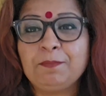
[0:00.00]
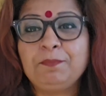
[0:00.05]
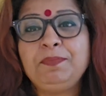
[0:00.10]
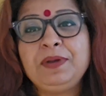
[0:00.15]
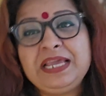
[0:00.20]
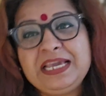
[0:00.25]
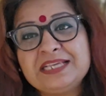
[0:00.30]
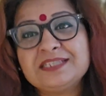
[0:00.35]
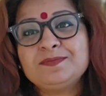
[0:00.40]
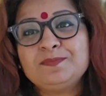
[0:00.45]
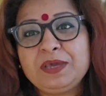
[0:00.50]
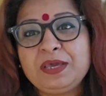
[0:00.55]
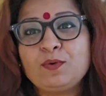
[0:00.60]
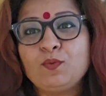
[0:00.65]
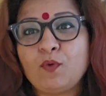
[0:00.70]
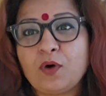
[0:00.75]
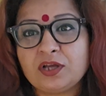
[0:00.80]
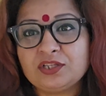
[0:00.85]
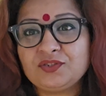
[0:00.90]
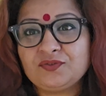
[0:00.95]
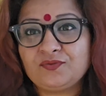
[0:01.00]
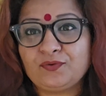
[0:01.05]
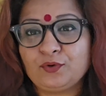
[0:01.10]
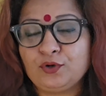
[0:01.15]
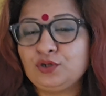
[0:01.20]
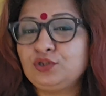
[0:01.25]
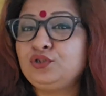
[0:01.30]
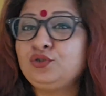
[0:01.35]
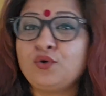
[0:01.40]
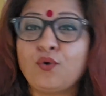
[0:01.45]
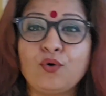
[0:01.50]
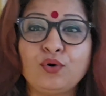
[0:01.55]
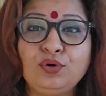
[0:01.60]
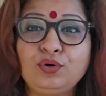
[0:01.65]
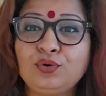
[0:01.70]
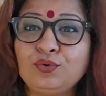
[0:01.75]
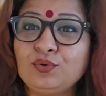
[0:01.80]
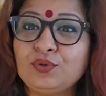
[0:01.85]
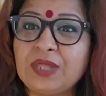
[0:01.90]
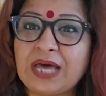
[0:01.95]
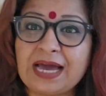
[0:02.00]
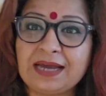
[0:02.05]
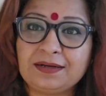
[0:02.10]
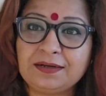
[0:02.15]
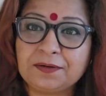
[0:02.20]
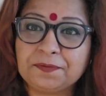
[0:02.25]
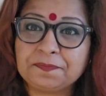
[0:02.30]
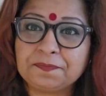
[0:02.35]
Please be watchful. Don't do that.